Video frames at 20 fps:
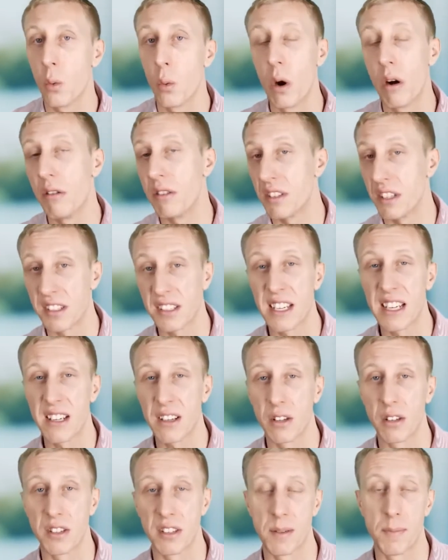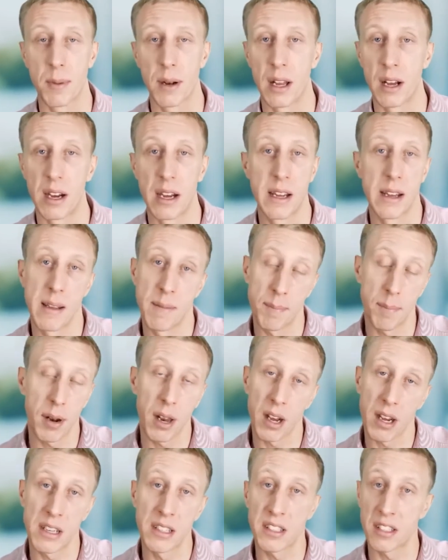Whereas a single supplier
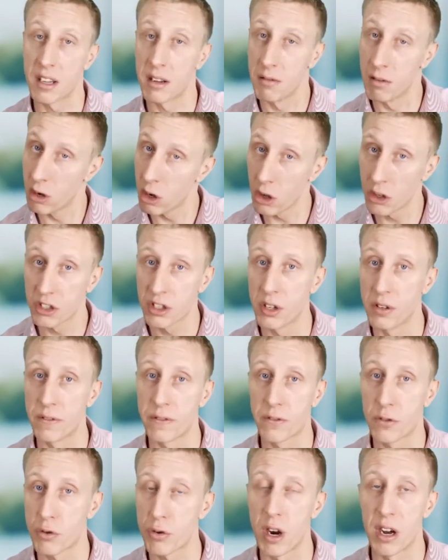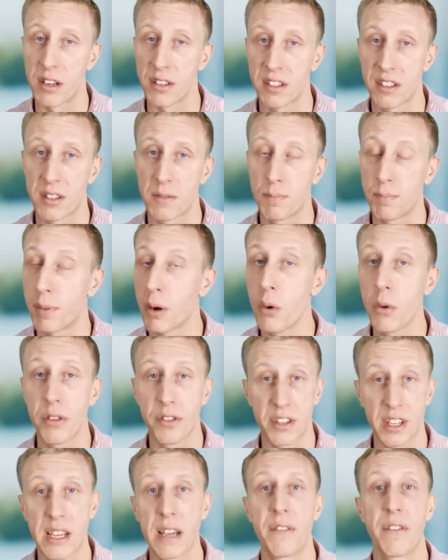implies a lot of trust,
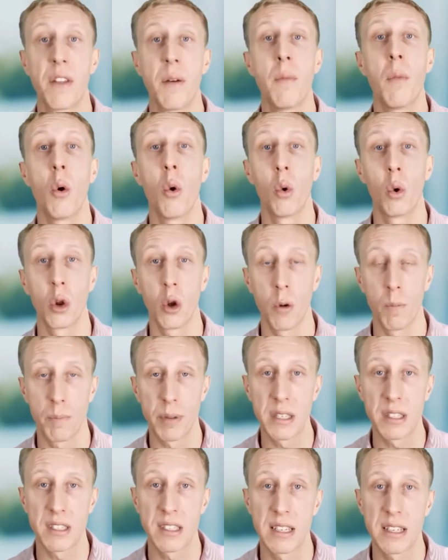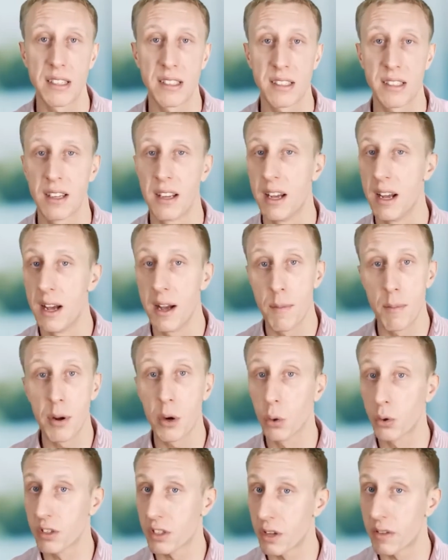both to give them all your business
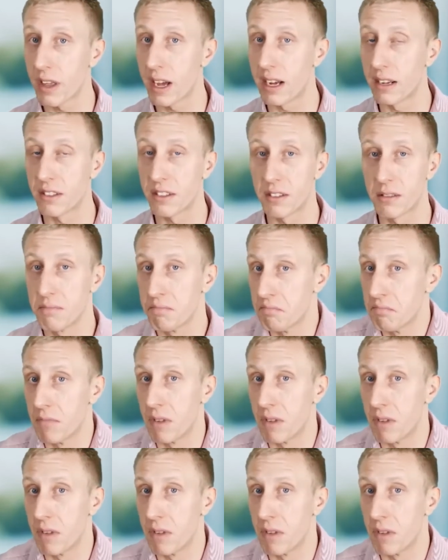but also that